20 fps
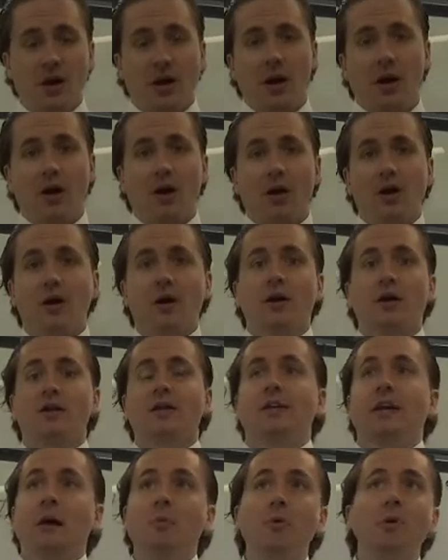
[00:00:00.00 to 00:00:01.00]
are
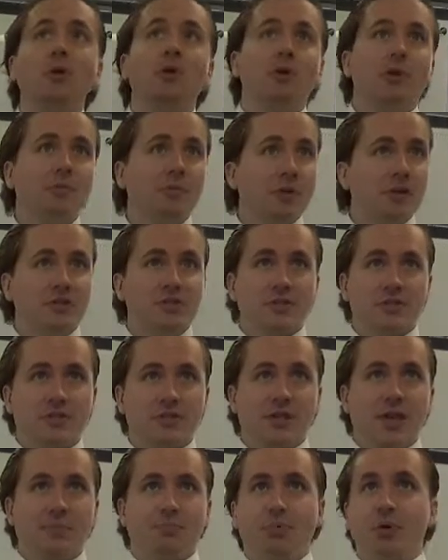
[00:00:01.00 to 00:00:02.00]
chemical emissions
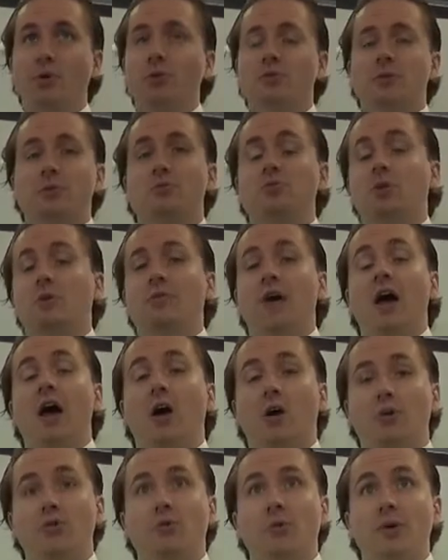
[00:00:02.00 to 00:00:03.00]
that pose some sort of a
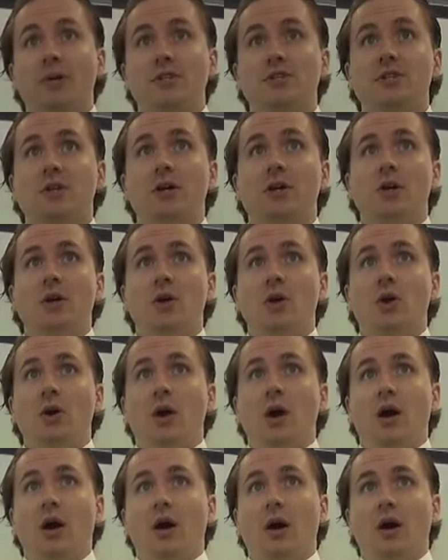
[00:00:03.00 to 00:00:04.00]
health risk
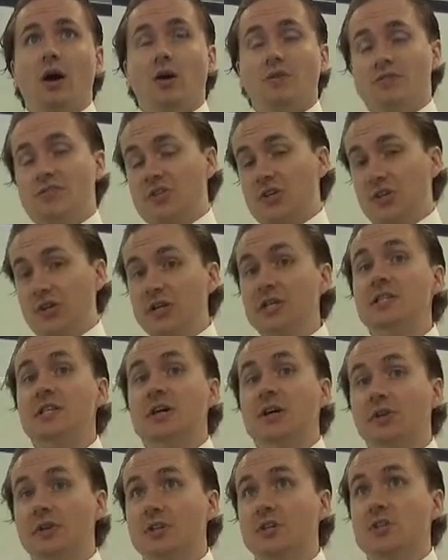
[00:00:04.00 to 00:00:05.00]
uh, of serious
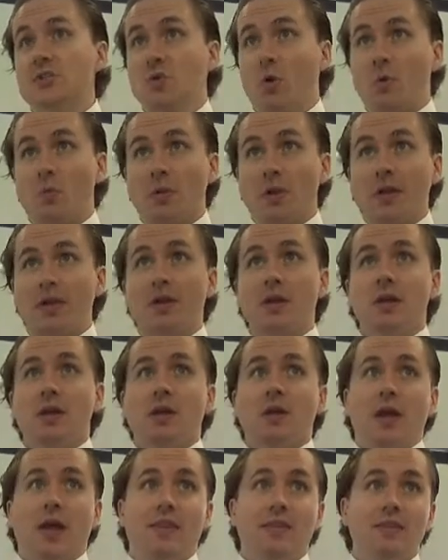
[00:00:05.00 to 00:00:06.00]
illness normally,
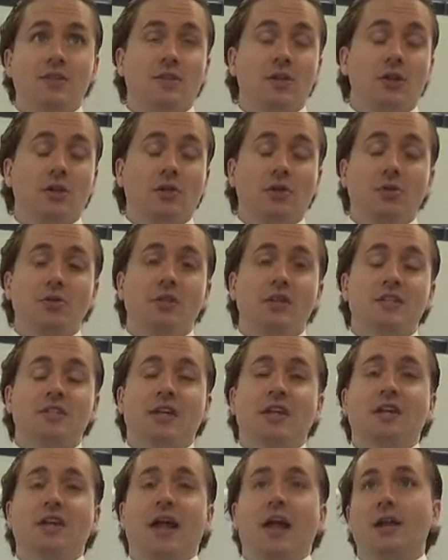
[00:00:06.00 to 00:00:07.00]
and these can include things
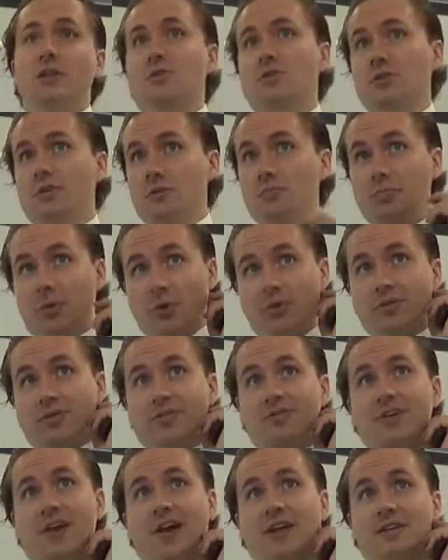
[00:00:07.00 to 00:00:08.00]
like cancer, birth
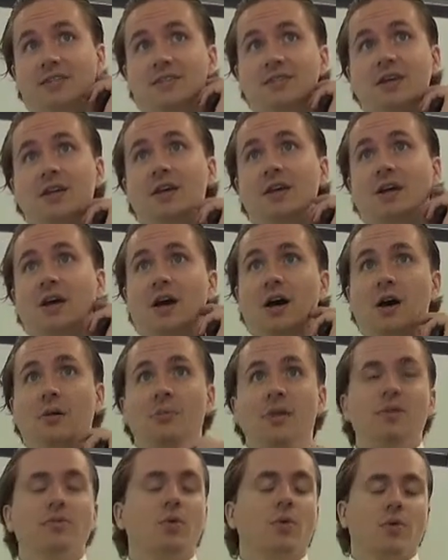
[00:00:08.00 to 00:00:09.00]
defects,
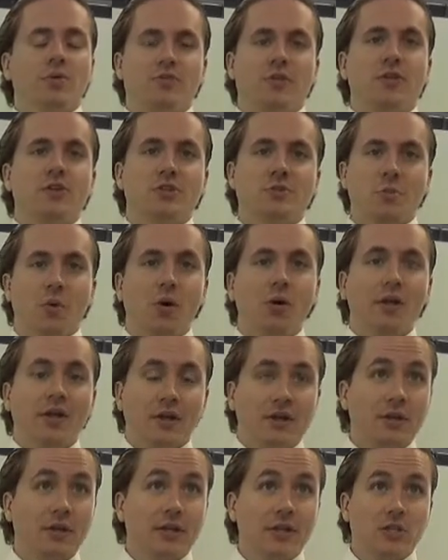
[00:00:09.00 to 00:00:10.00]
um, even with very small
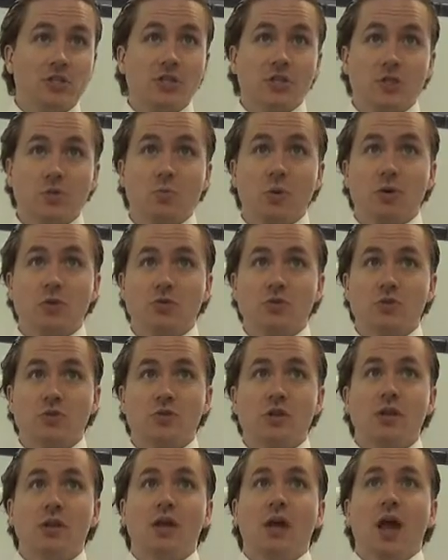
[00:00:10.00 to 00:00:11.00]
inhalation
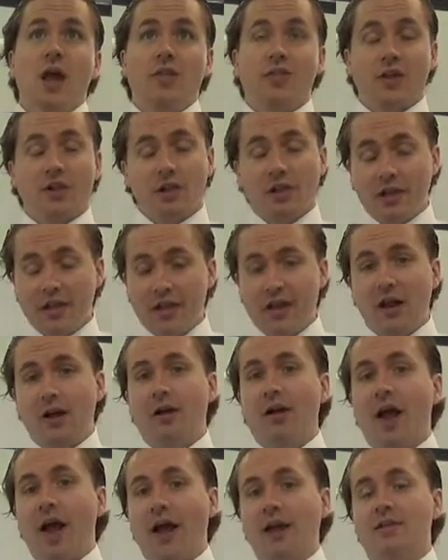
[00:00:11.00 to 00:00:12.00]
exposures. And the Clean
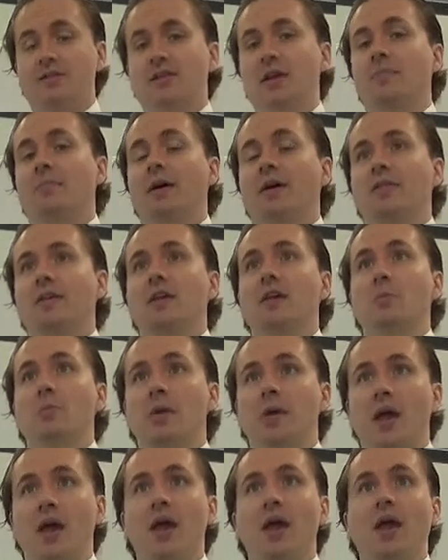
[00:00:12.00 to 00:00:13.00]
Air Act, set by the E
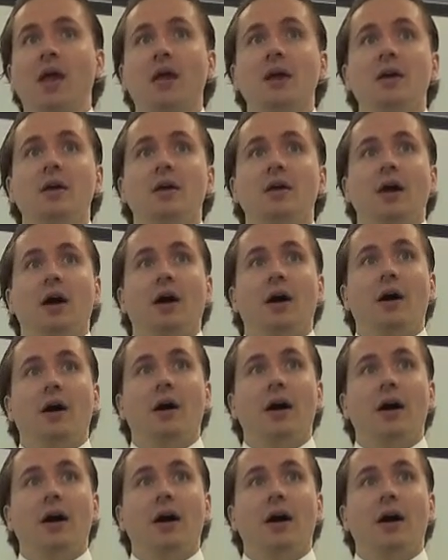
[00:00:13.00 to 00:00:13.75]
P A, uh,